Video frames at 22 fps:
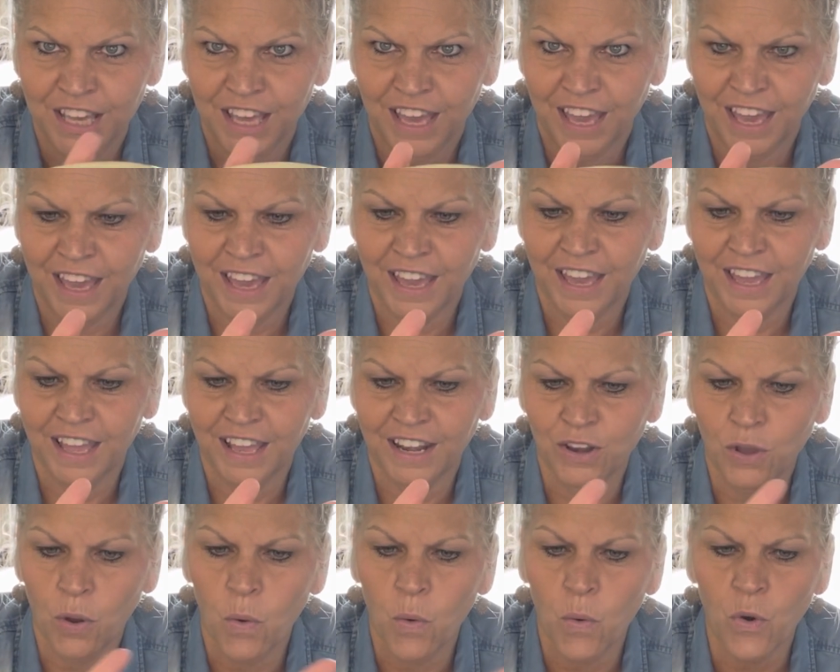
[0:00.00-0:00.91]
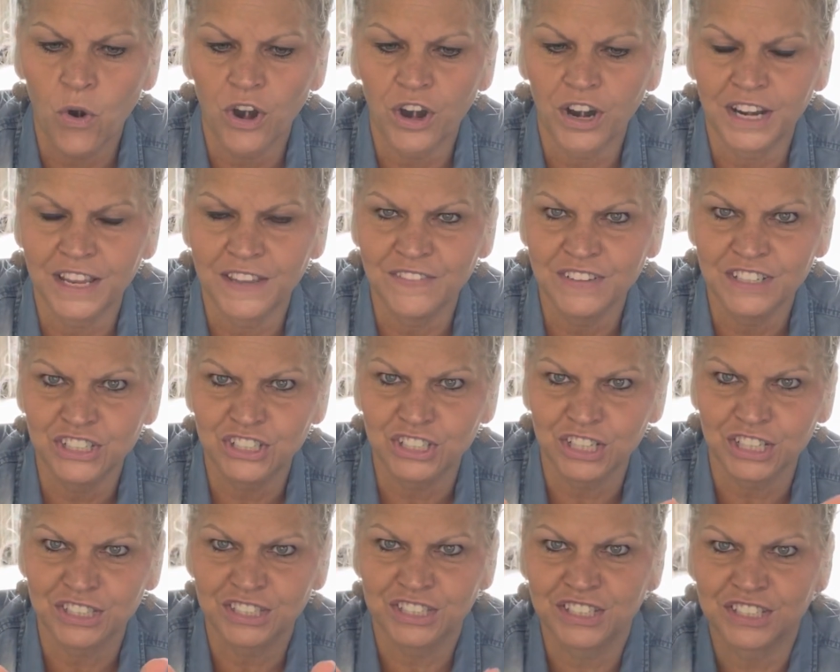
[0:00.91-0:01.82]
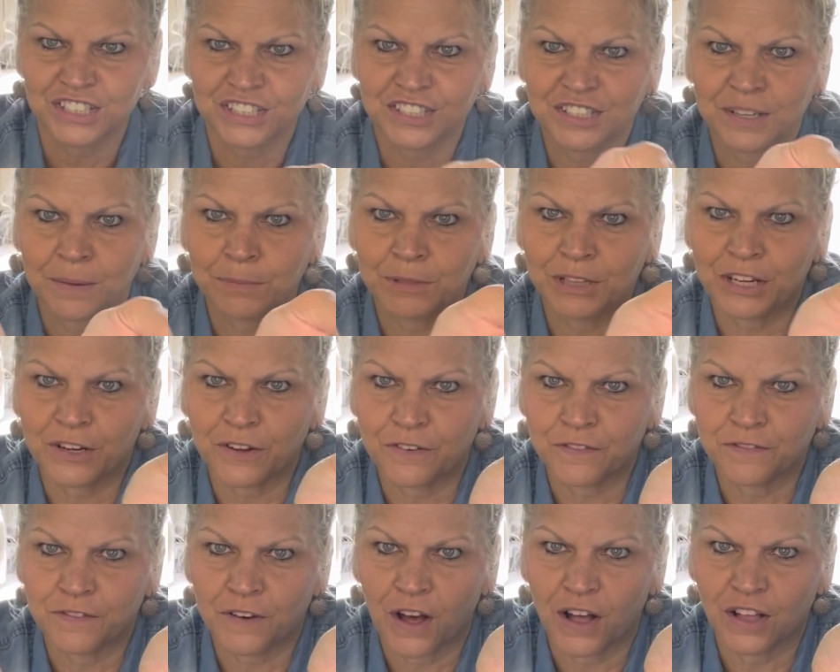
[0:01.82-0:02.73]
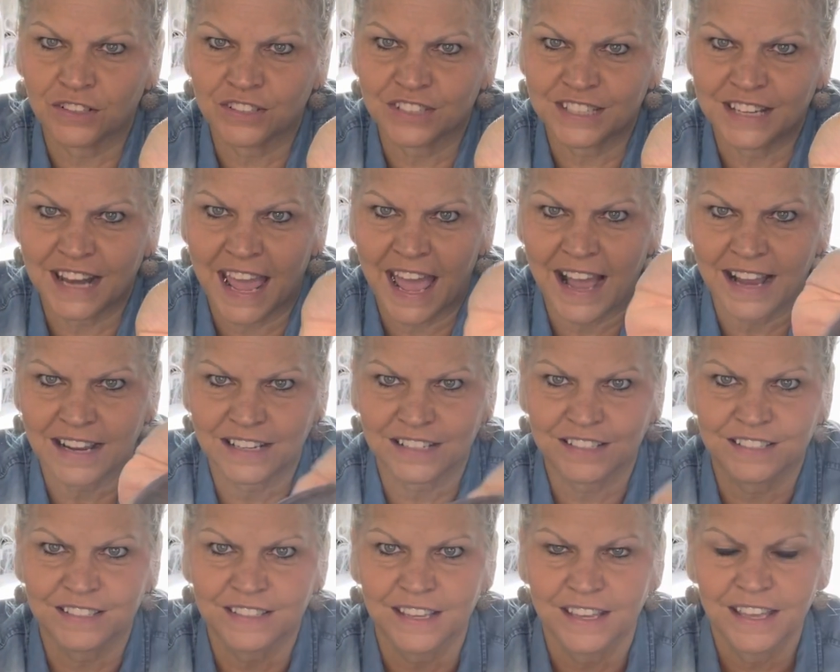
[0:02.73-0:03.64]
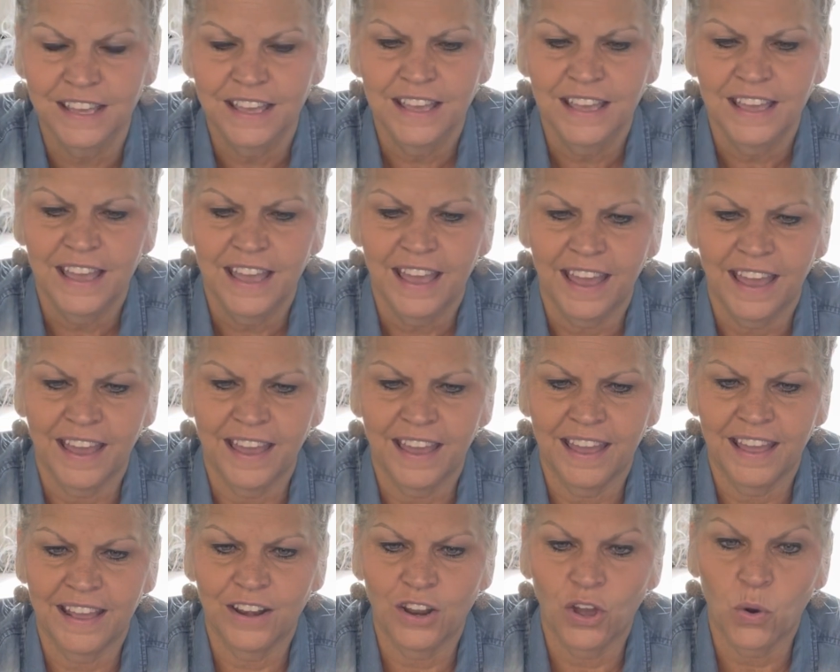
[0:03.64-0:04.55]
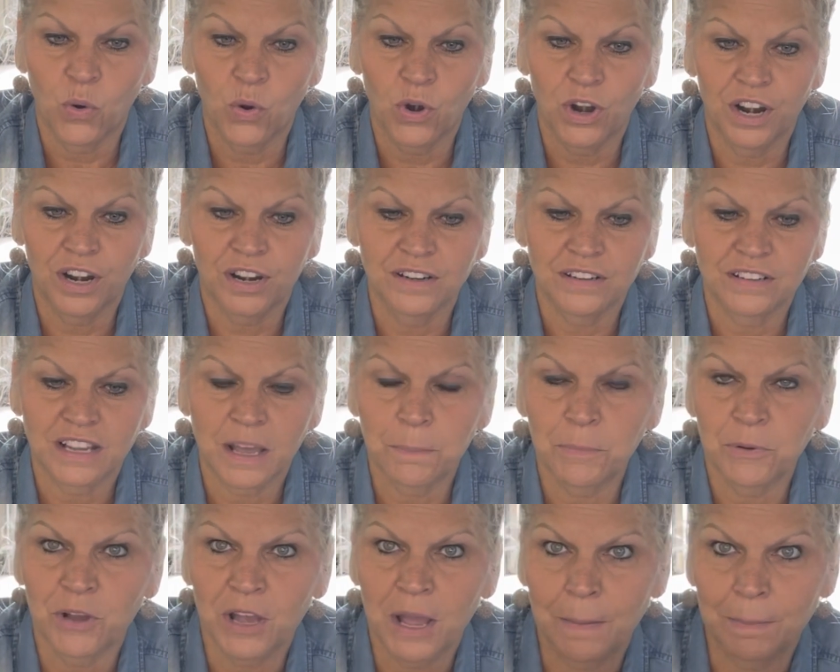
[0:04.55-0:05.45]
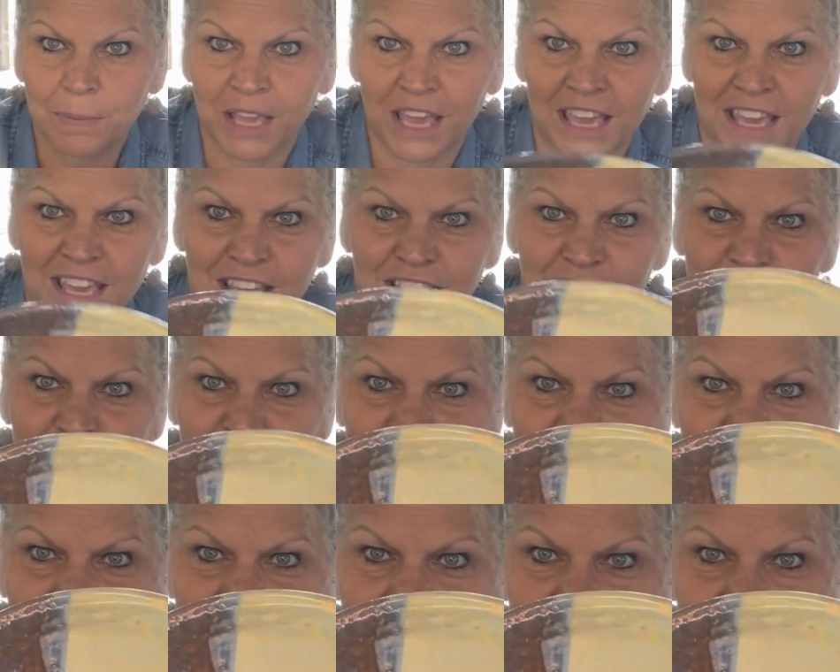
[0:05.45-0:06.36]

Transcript: and or even just some little fall snacks, and or a couple cupcakes